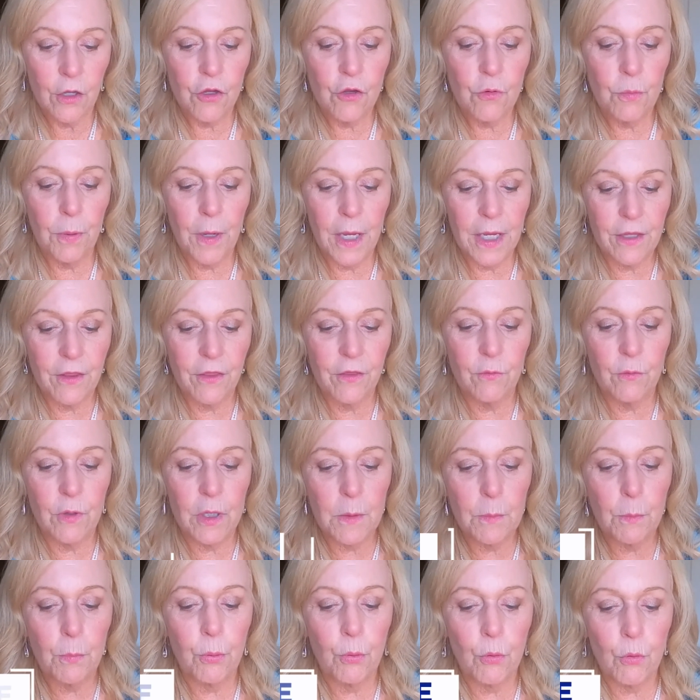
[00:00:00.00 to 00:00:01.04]
you pay
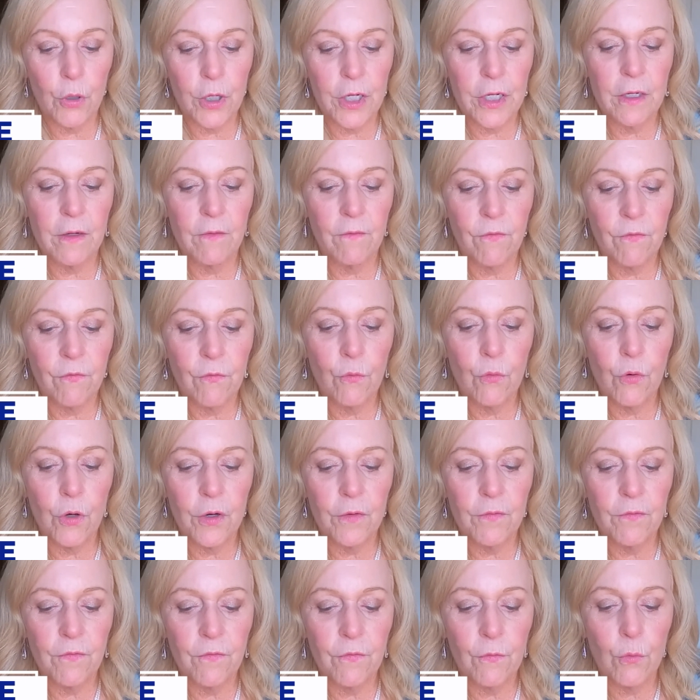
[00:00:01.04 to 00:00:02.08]

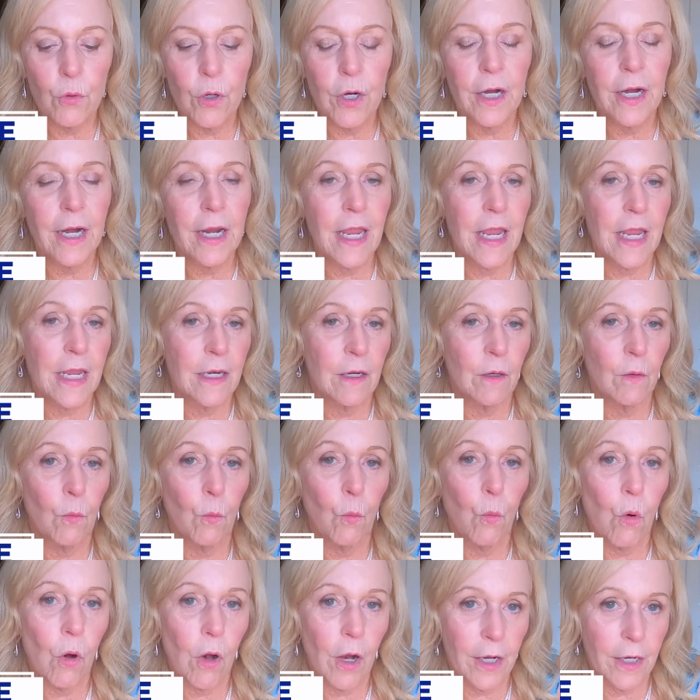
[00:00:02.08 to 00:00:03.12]

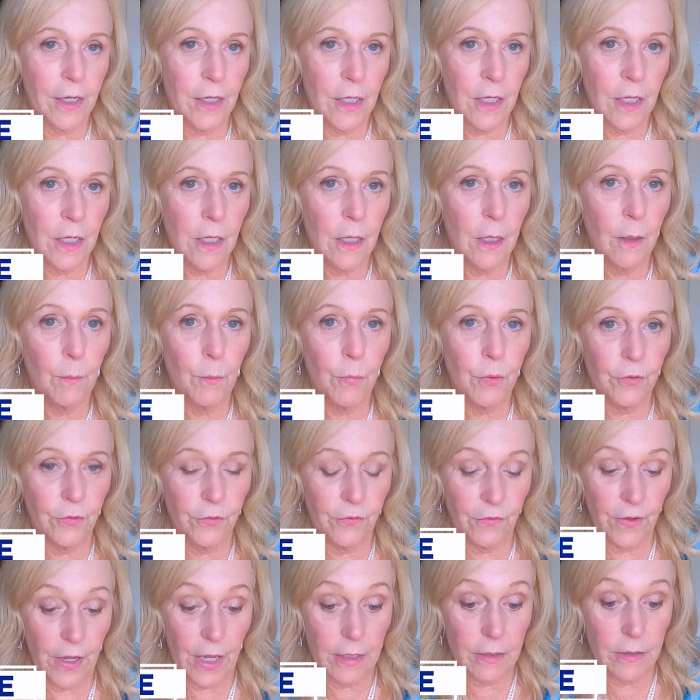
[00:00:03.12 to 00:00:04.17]

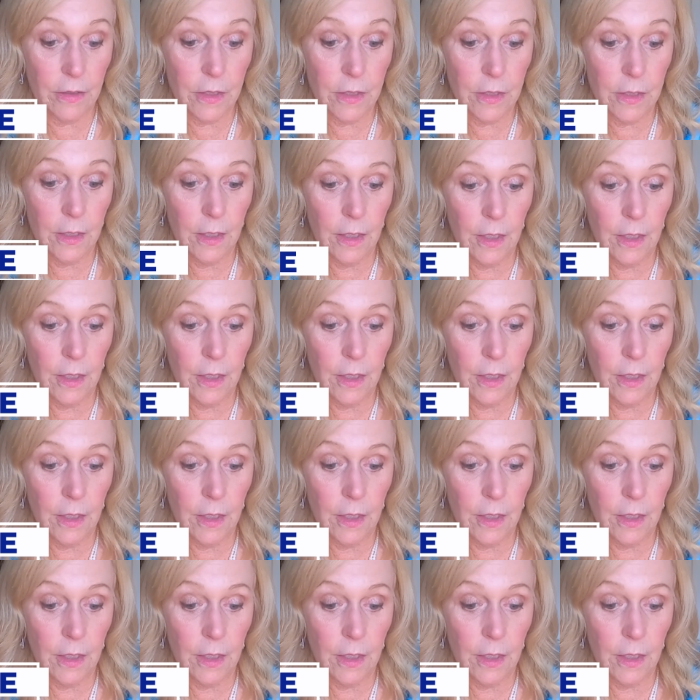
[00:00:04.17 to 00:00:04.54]
3.4481%.